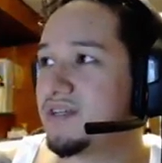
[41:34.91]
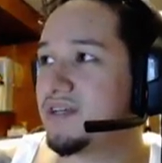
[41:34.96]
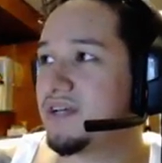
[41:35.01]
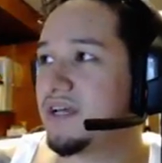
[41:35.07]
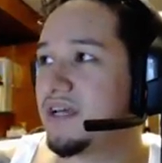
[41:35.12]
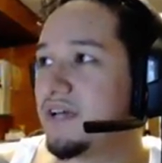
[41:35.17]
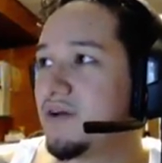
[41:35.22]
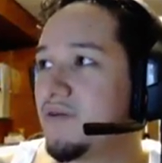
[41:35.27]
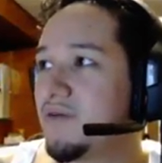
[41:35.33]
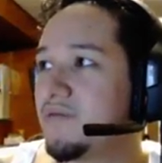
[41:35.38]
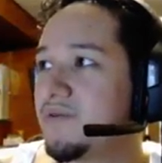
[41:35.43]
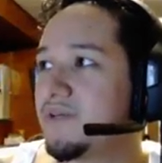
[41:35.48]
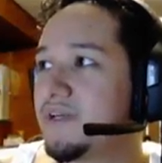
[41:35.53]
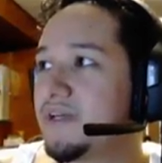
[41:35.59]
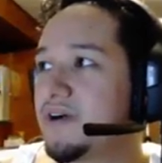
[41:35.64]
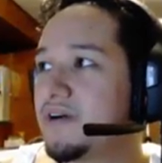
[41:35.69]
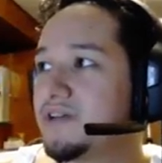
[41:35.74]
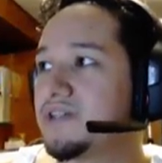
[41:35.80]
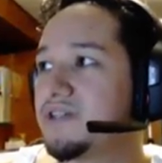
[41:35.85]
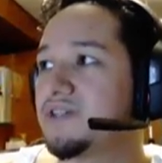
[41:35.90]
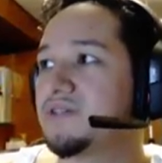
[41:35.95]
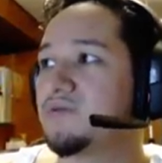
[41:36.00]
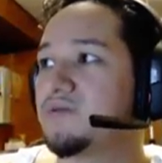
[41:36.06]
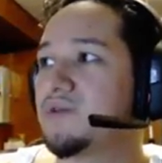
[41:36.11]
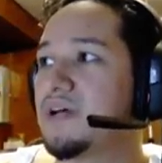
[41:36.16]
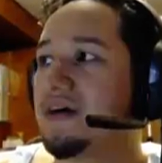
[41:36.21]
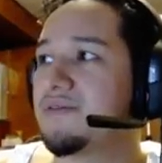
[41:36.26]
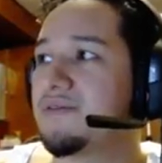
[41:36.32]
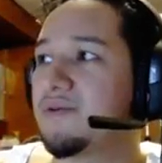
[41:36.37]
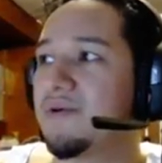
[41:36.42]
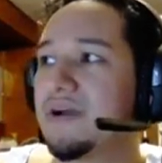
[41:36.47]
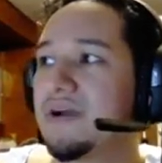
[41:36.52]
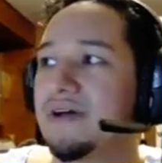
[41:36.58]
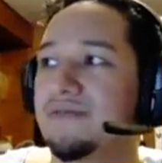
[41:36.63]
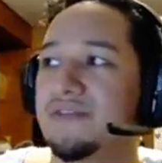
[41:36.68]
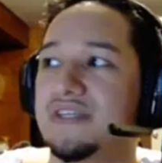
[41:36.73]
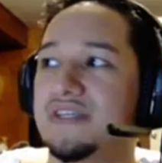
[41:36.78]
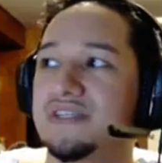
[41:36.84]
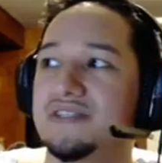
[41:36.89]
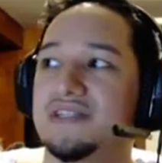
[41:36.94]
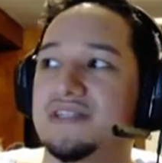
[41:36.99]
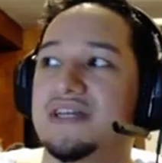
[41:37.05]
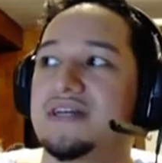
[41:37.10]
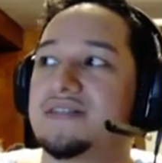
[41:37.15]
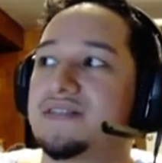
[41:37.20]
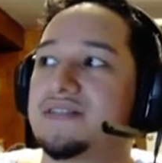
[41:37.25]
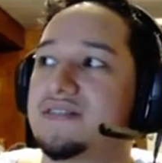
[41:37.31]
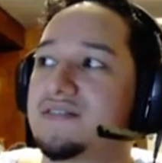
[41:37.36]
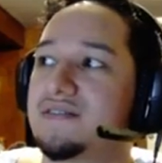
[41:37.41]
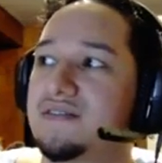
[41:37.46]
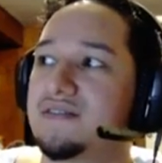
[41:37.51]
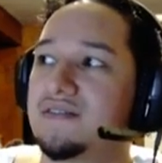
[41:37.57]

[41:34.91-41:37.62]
and hopefully archers will have around these stats.